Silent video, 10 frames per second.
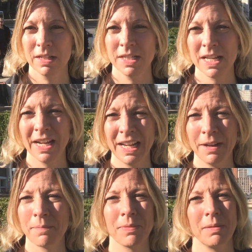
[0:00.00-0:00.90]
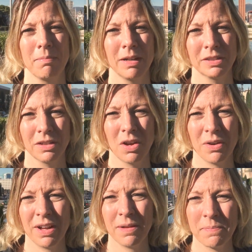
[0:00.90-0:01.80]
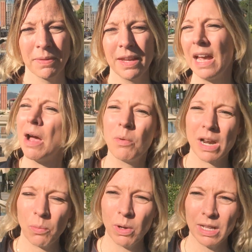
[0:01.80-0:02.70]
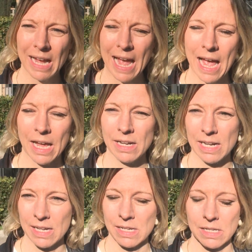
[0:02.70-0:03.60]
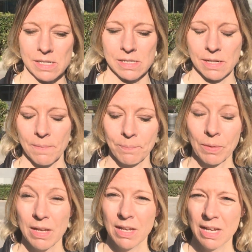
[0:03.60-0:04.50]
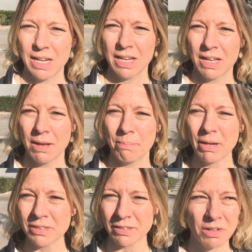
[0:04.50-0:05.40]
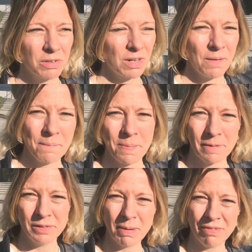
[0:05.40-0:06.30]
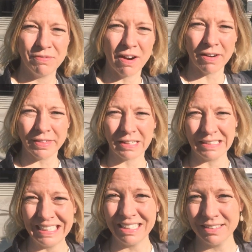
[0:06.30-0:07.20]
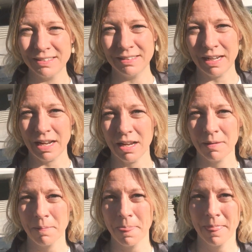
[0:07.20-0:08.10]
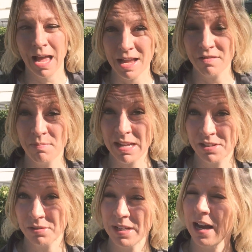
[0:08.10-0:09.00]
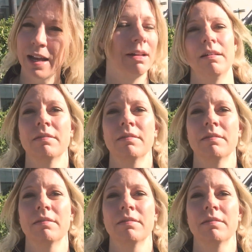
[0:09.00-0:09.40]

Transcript: Sunny in Barcelona, and what I will add is Barcelona was by far the cleanest city I have been to yet,